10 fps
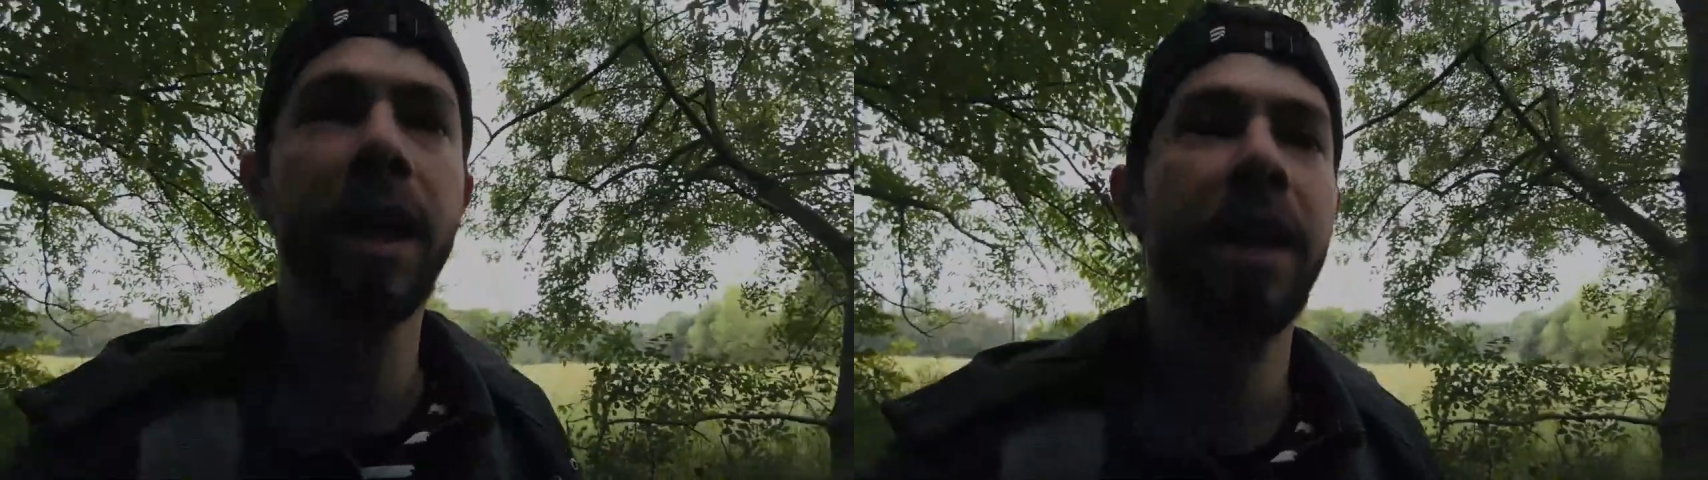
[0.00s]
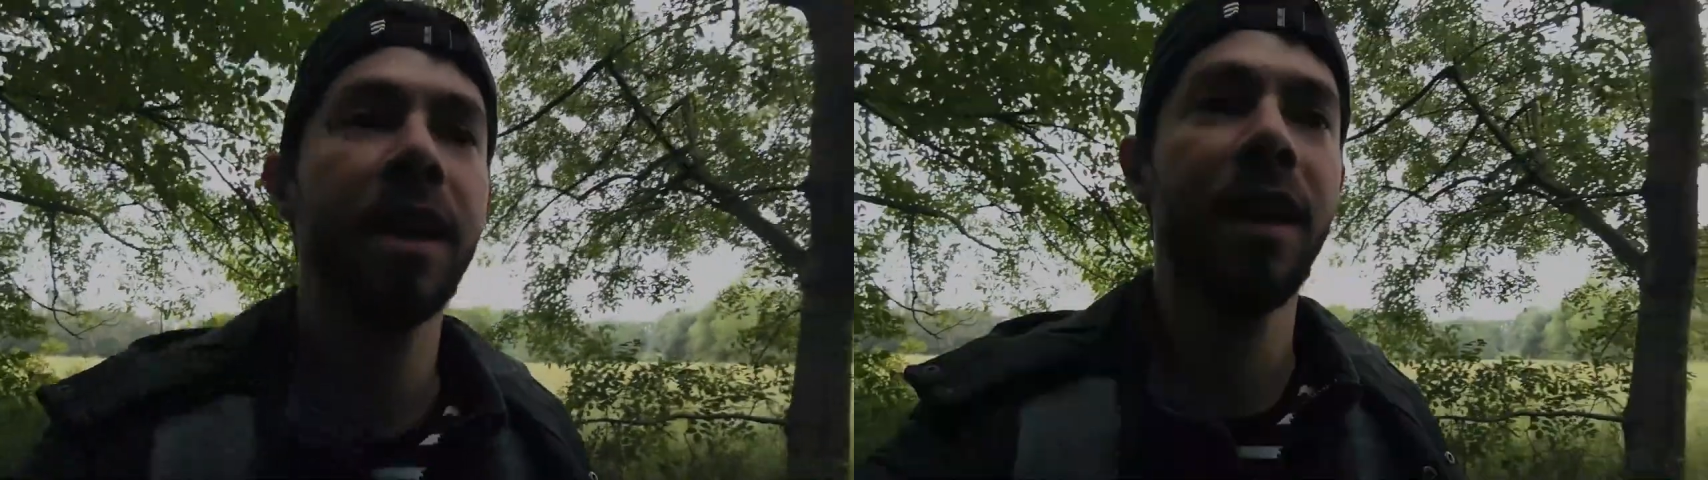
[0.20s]

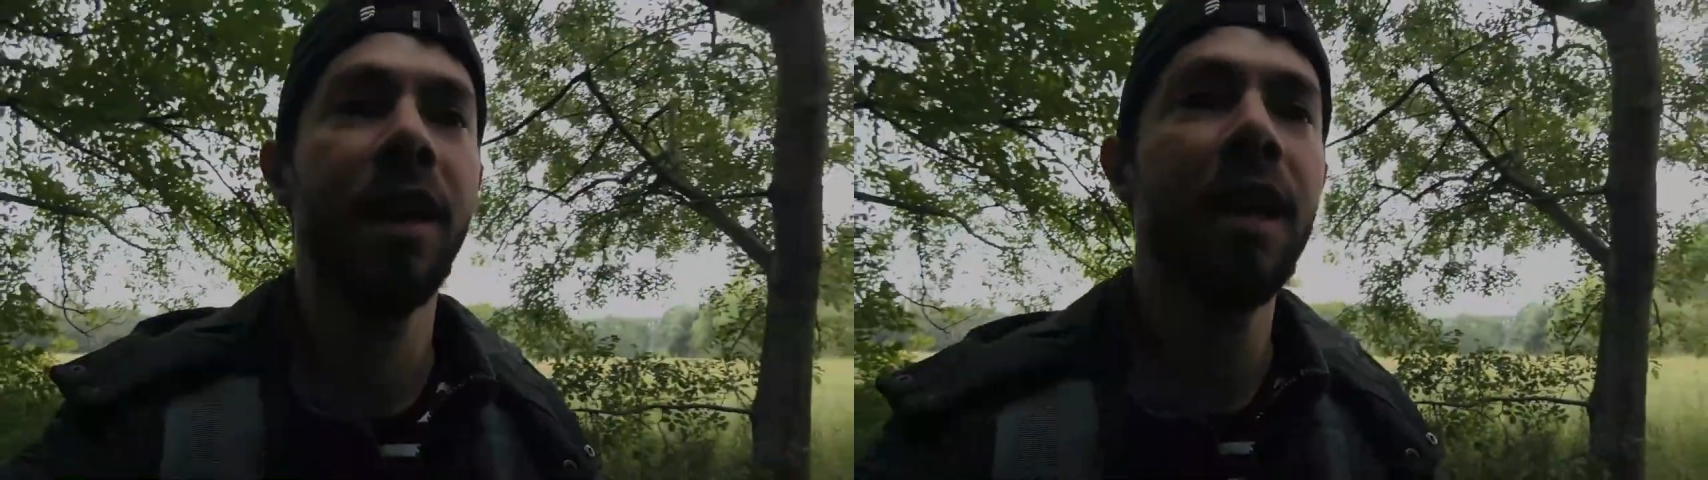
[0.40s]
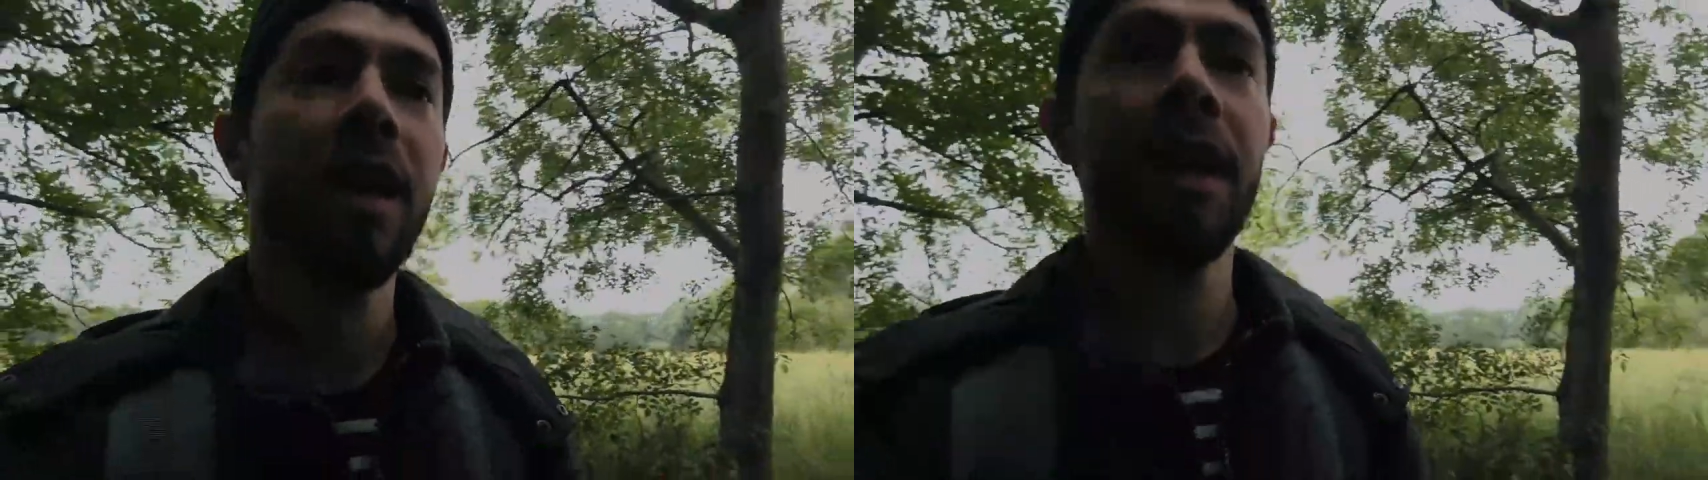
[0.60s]
bike
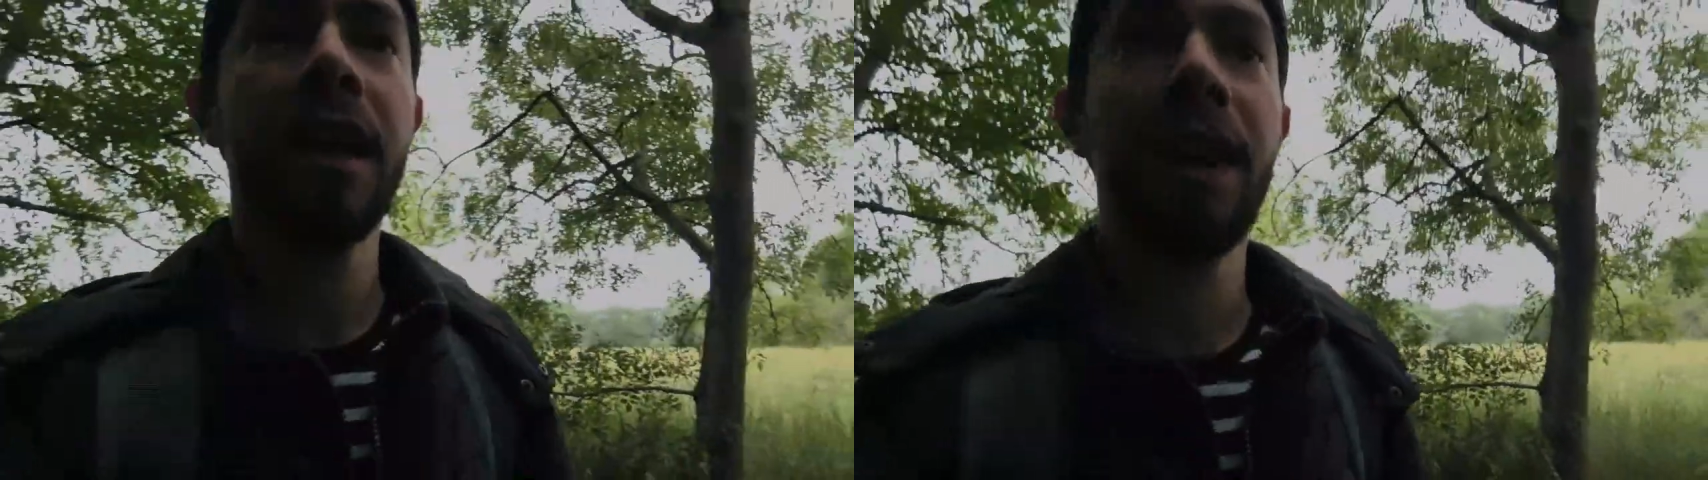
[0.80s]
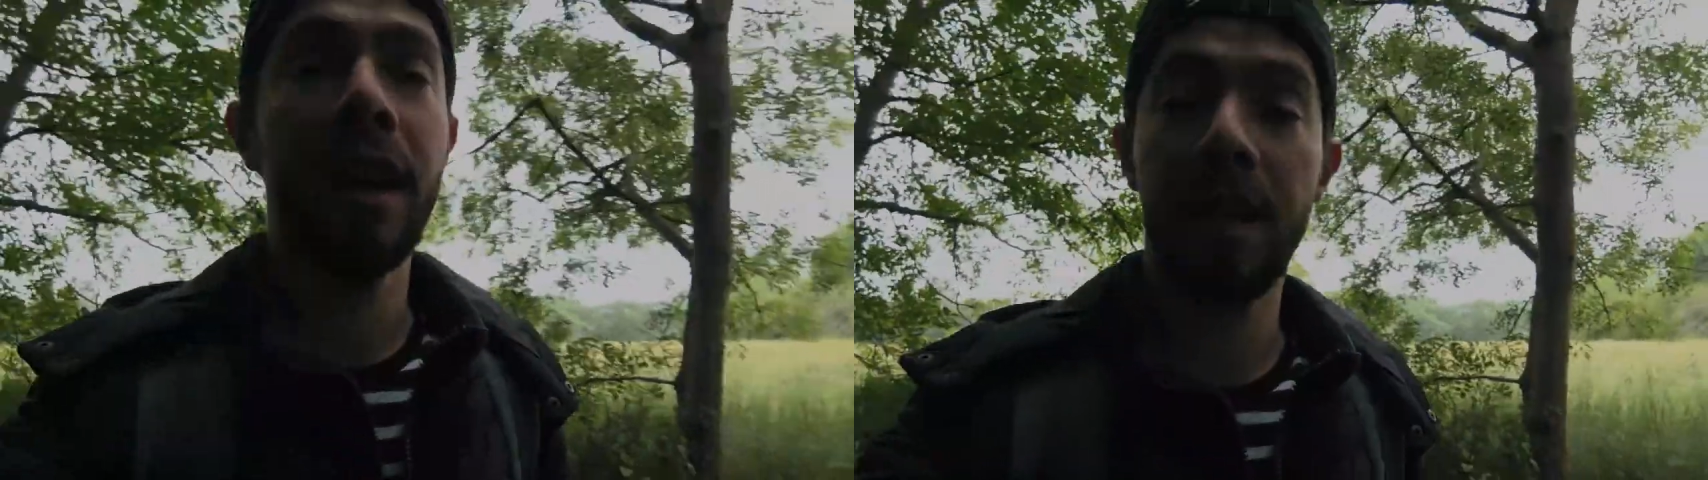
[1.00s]

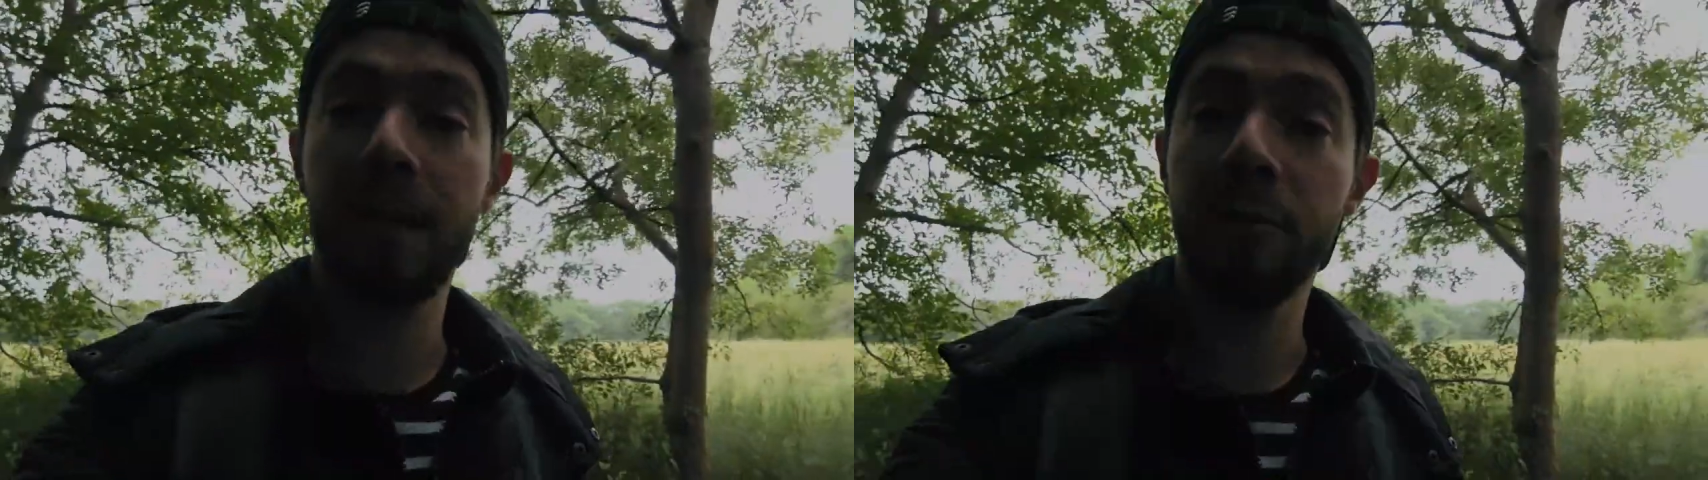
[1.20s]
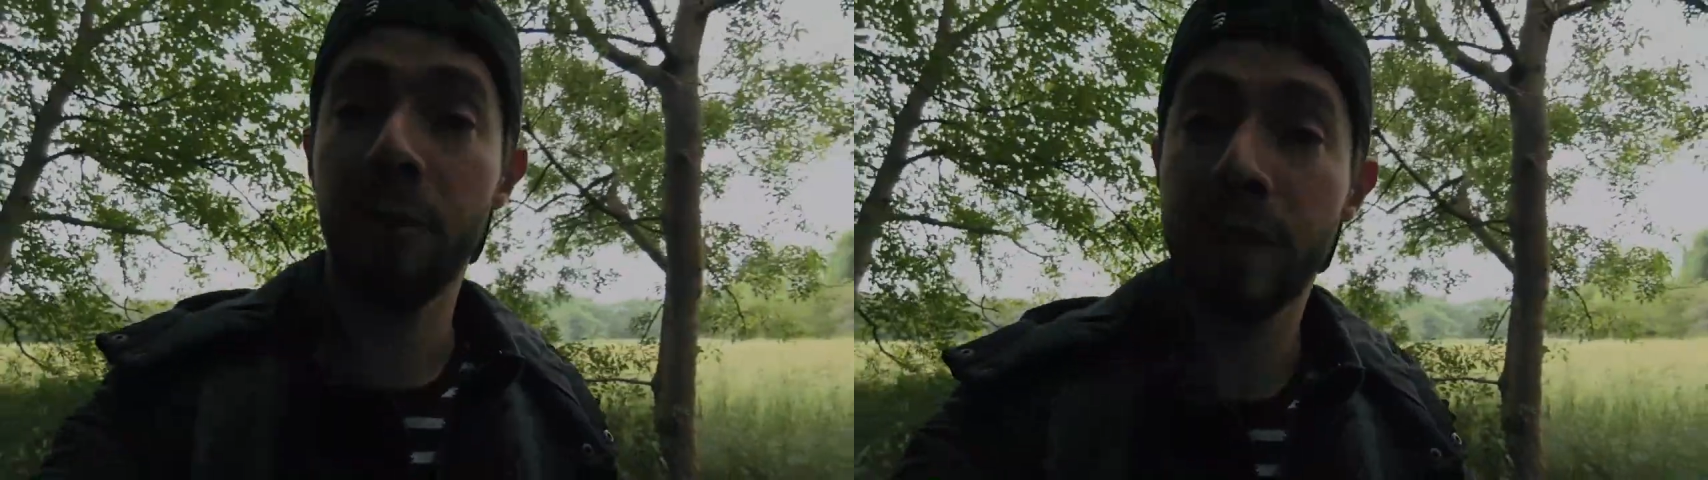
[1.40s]
and